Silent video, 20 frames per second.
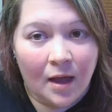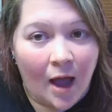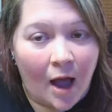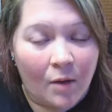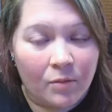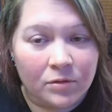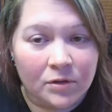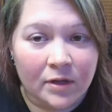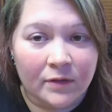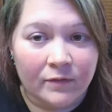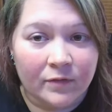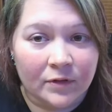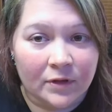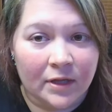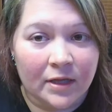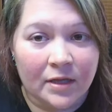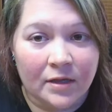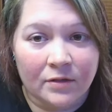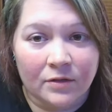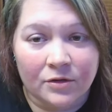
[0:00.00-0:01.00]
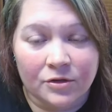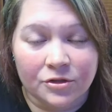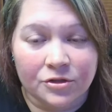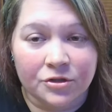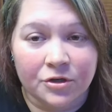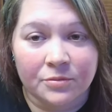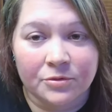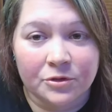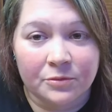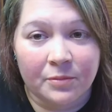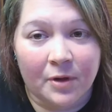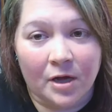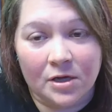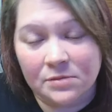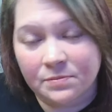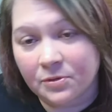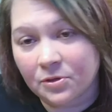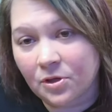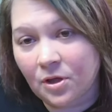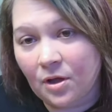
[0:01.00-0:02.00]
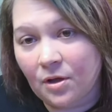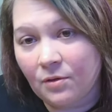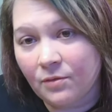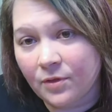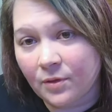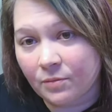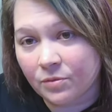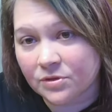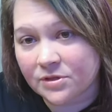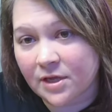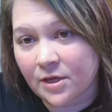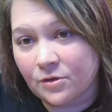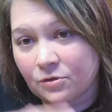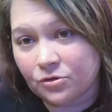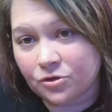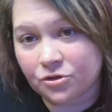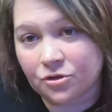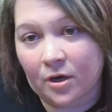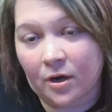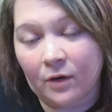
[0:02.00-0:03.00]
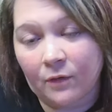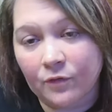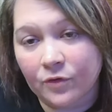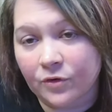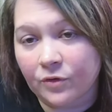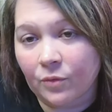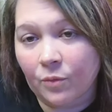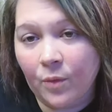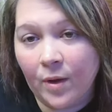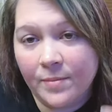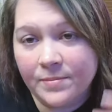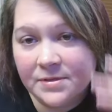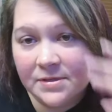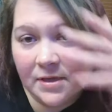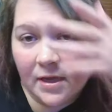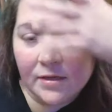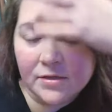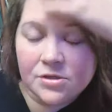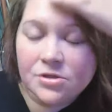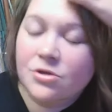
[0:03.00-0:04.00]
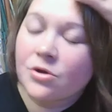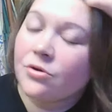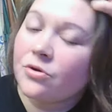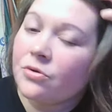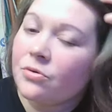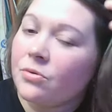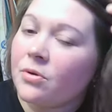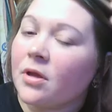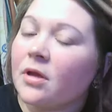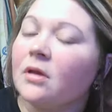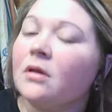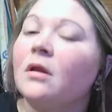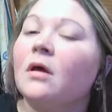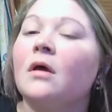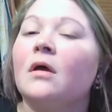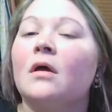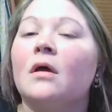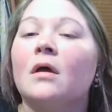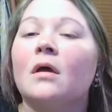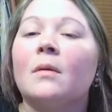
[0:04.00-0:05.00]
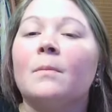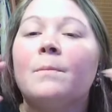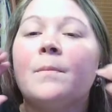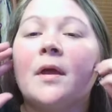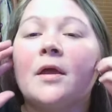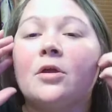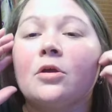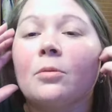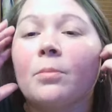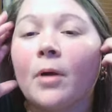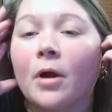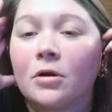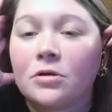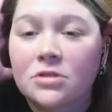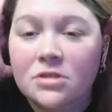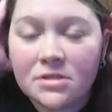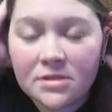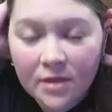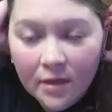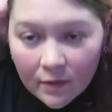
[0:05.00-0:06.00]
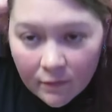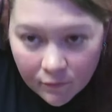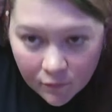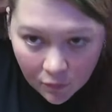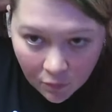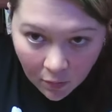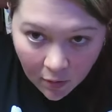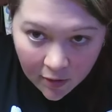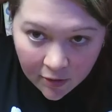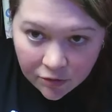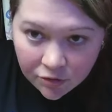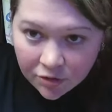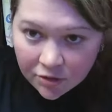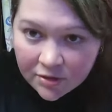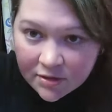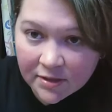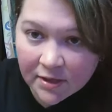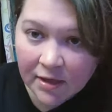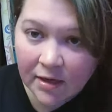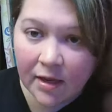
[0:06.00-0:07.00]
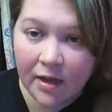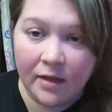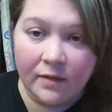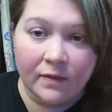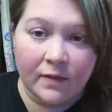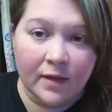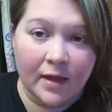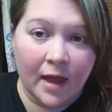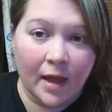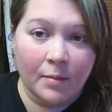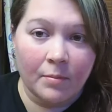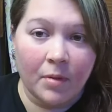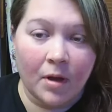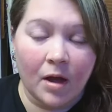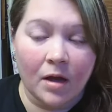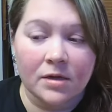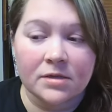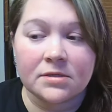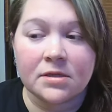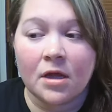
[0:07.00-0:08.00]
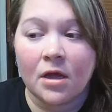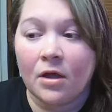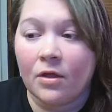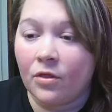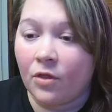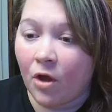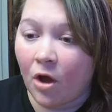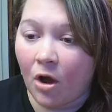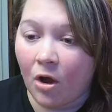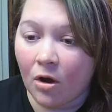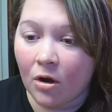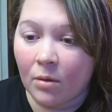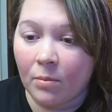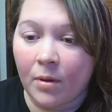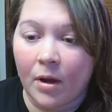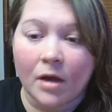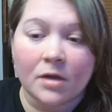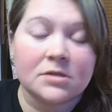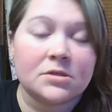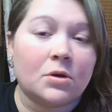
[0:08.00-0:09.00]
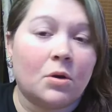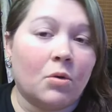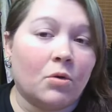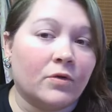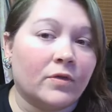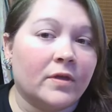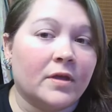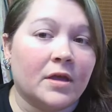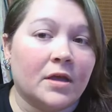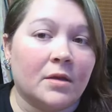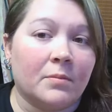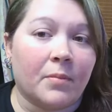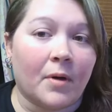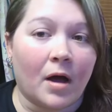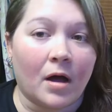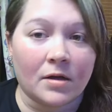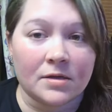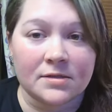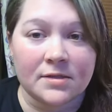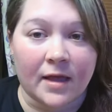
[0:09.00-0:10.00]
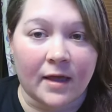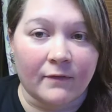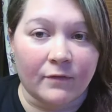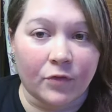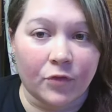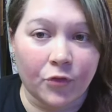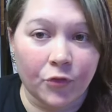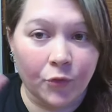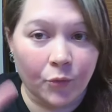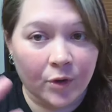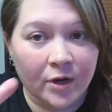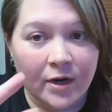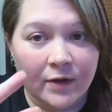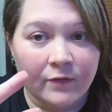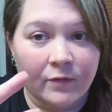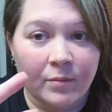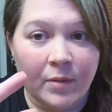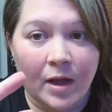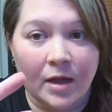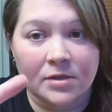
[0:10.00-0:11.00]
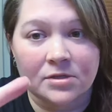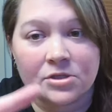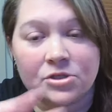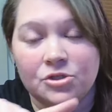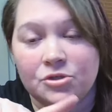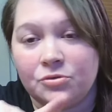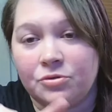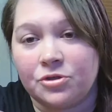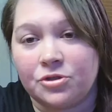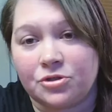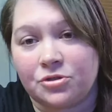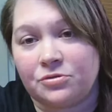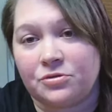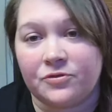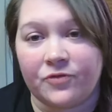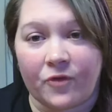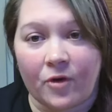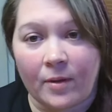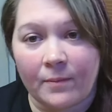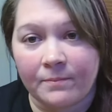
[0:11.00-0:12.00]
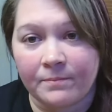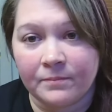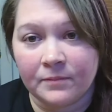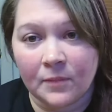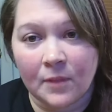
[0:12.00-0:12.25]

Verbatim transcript: I will leave a link in the description box below that will take you straight over to the website so you can make your purchase if you are interested in the game box, the horror box, or the geek box. They have 3 different boxes you can choose from.